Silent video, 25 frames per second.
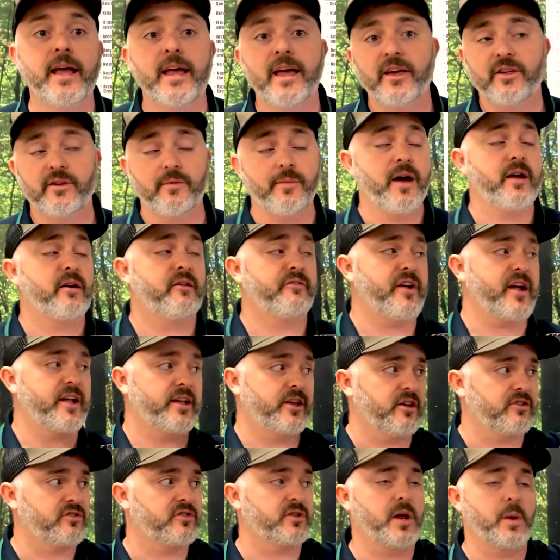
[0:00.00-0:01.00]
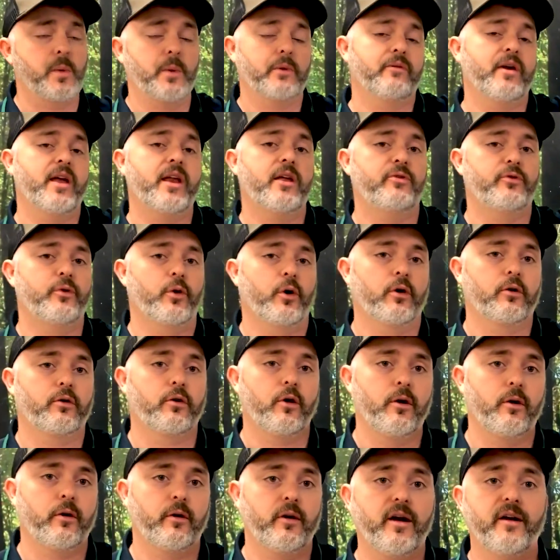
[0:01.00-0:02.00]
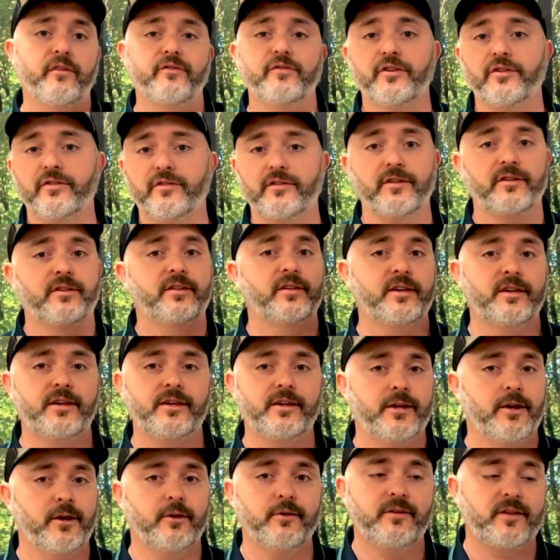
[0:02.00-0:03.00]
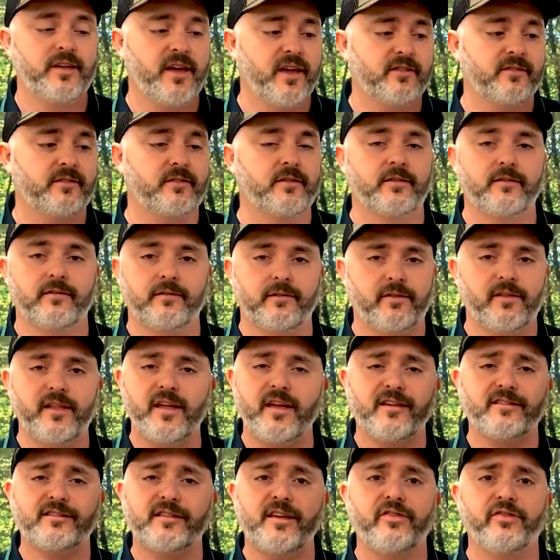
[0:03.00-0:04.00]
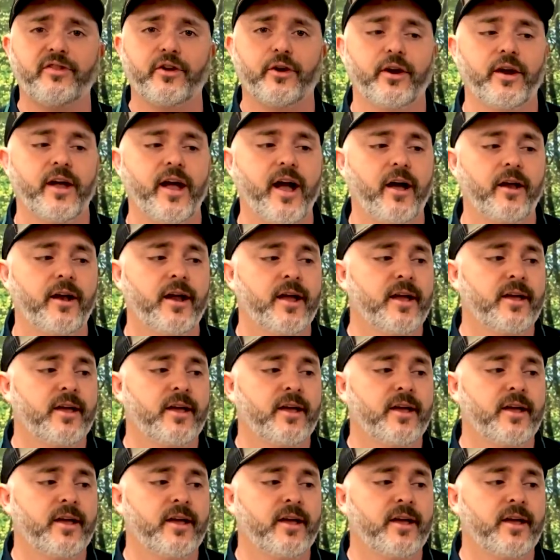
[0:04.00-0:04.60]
As a matter of fact, yesterday we ran it through our chronograph just to see, you know, test that theory out,